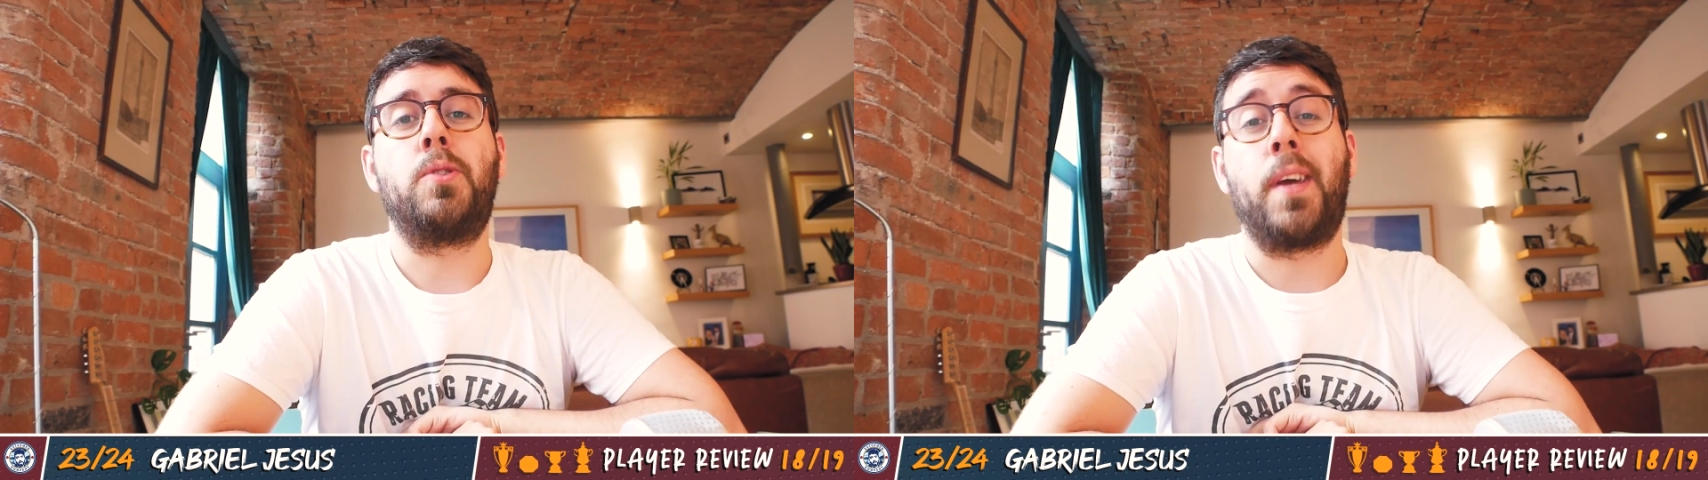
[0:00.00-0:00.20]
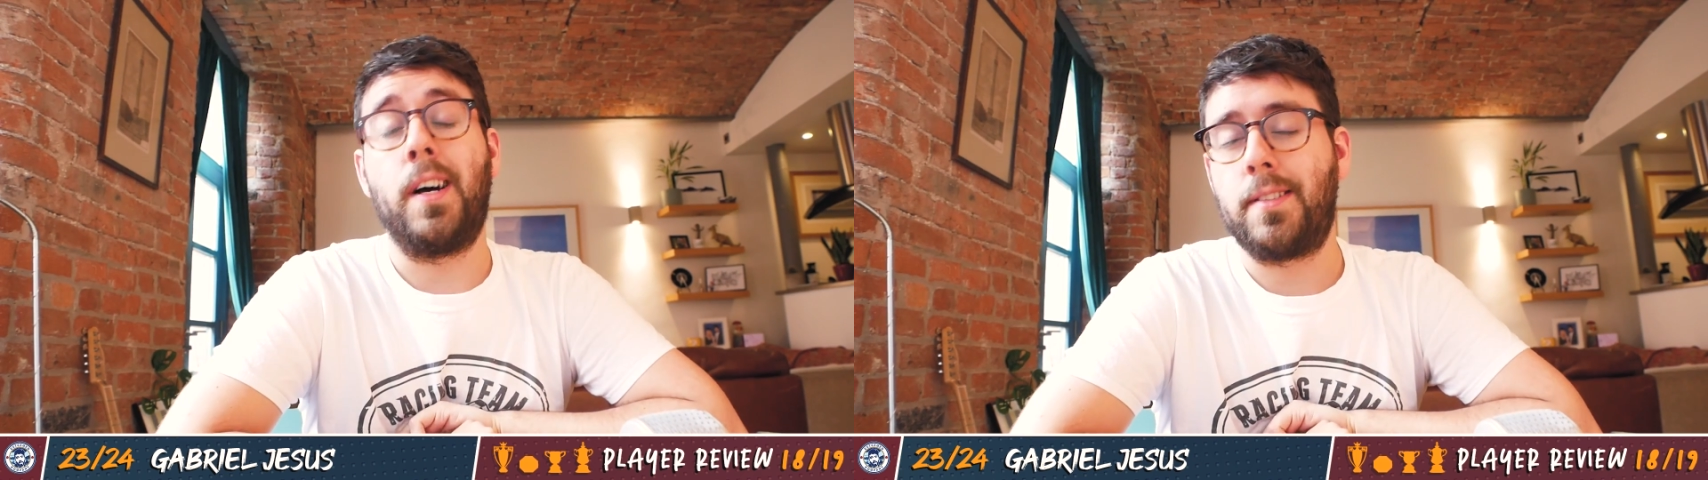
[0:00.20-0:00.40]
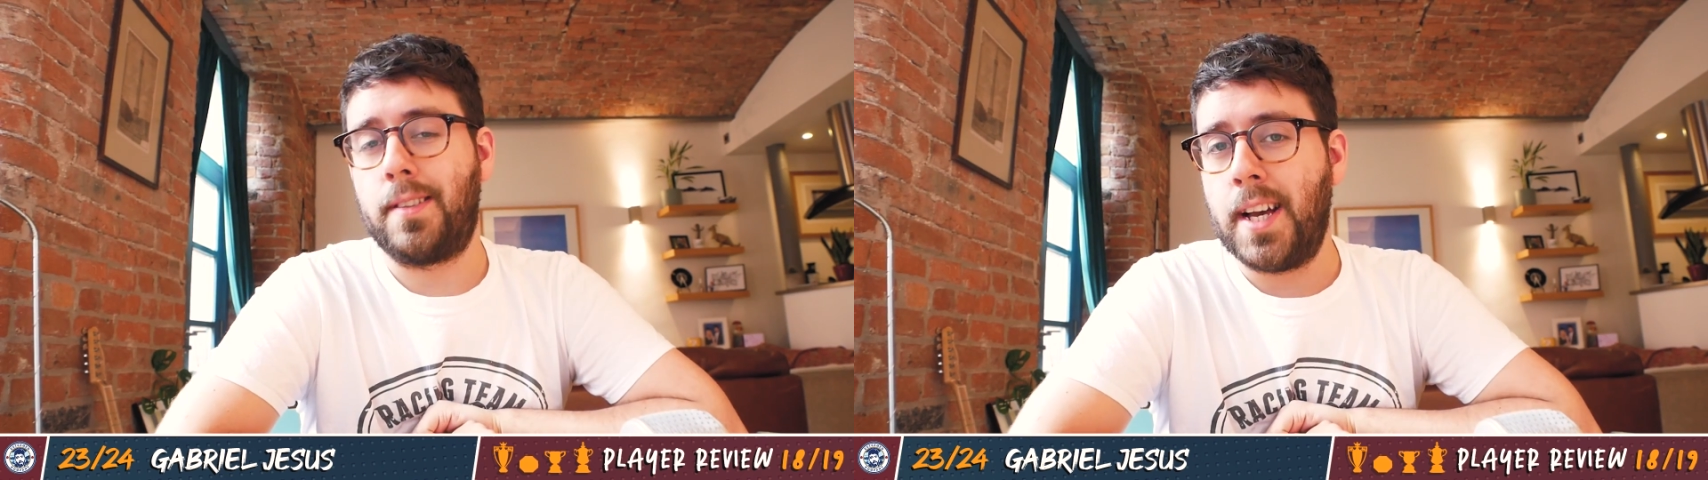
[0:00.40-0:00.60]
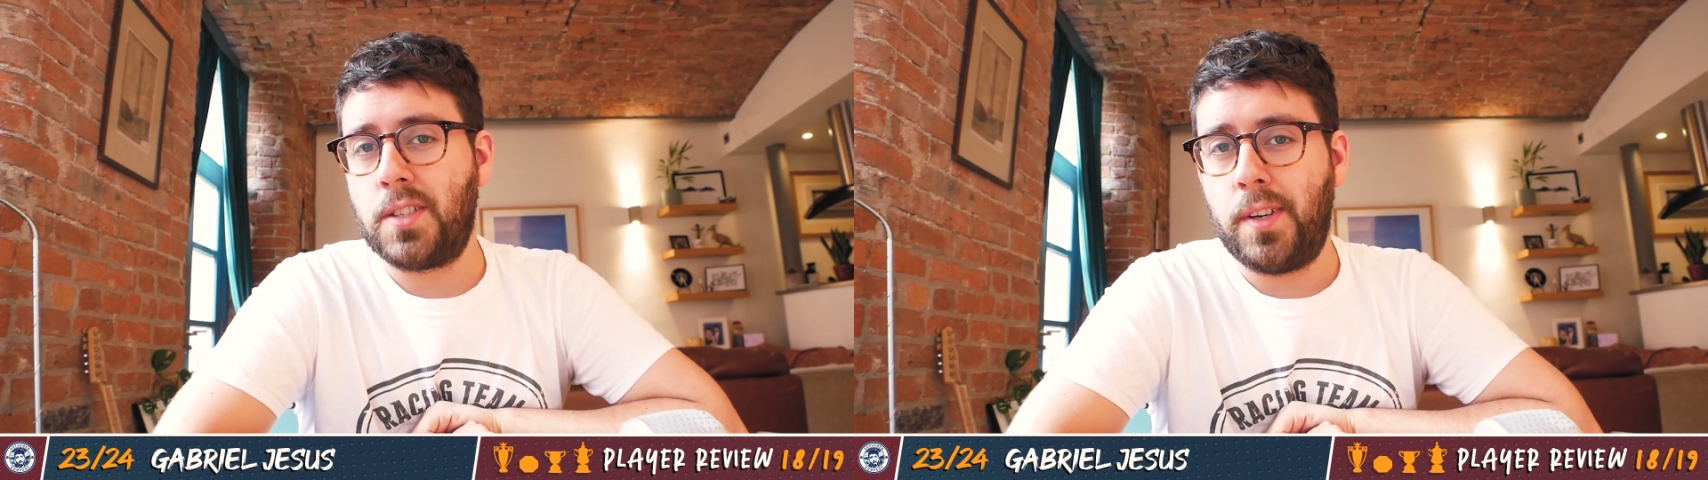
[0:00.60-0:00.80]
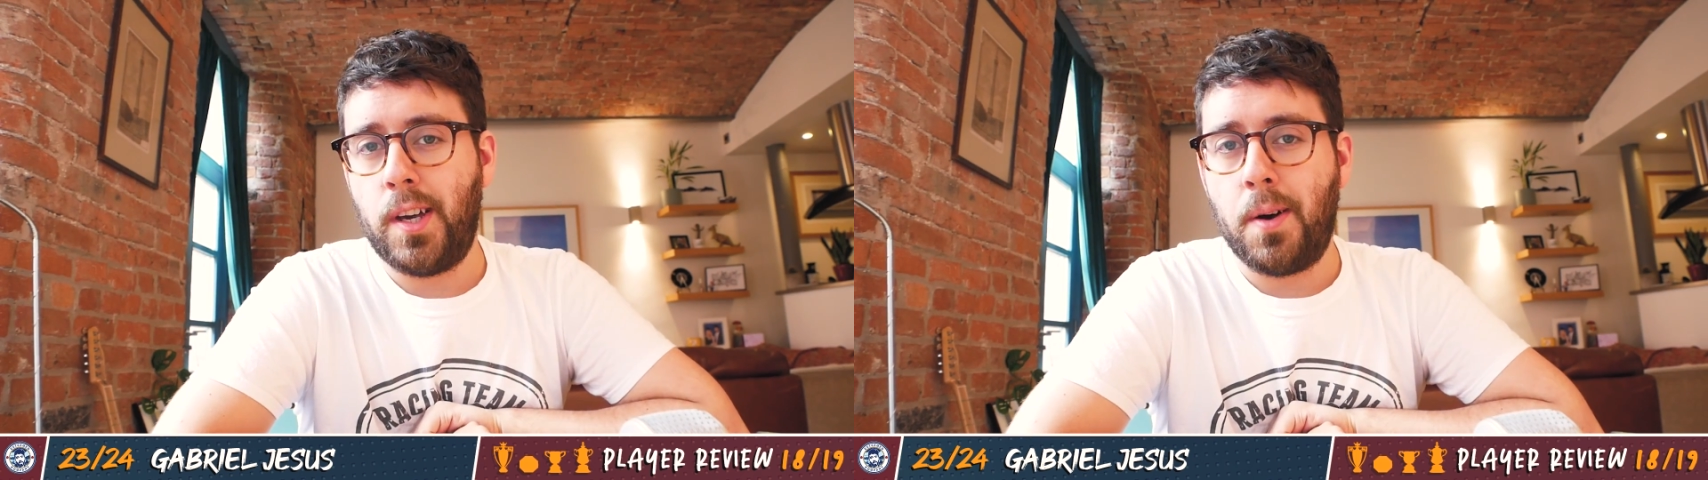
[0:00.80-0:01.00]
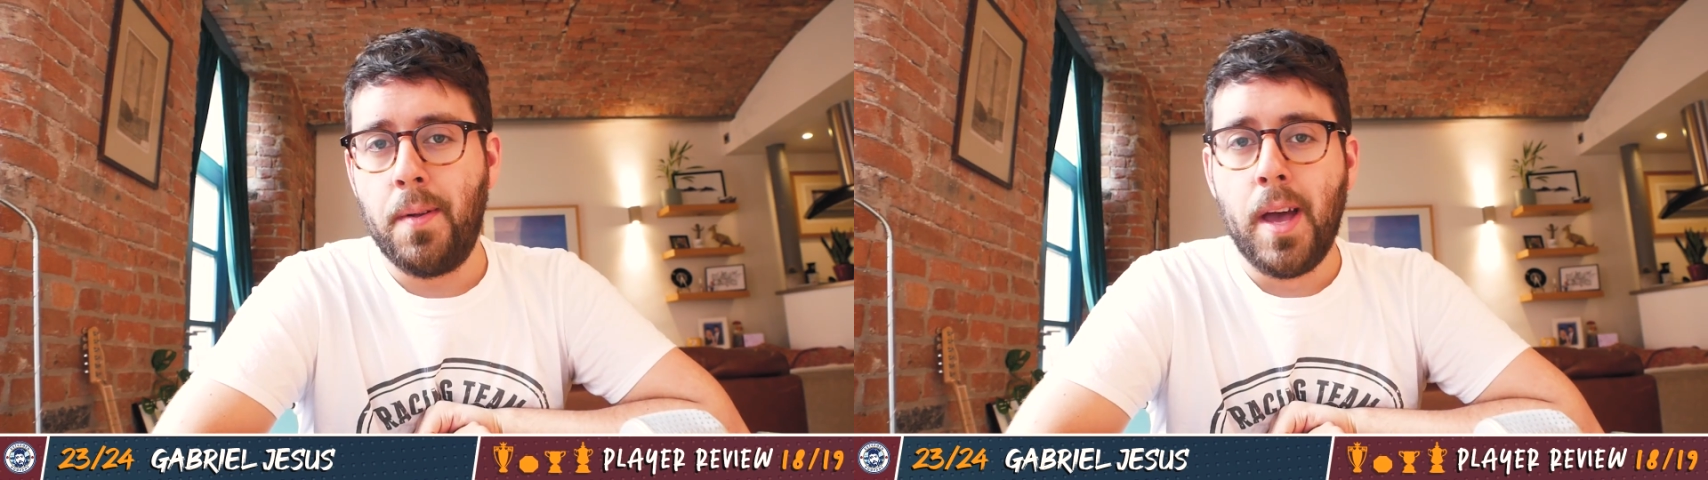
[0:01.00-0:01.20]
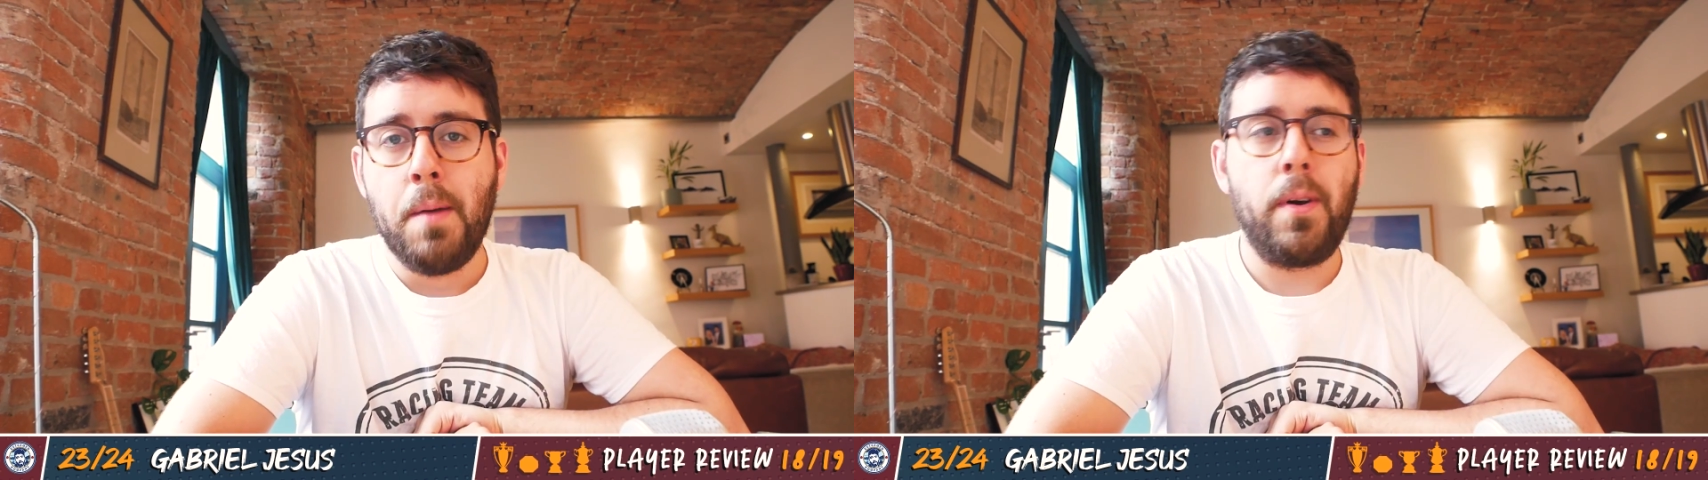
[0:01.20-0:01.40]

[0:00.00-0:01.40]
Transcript: which I'll get onto the next video.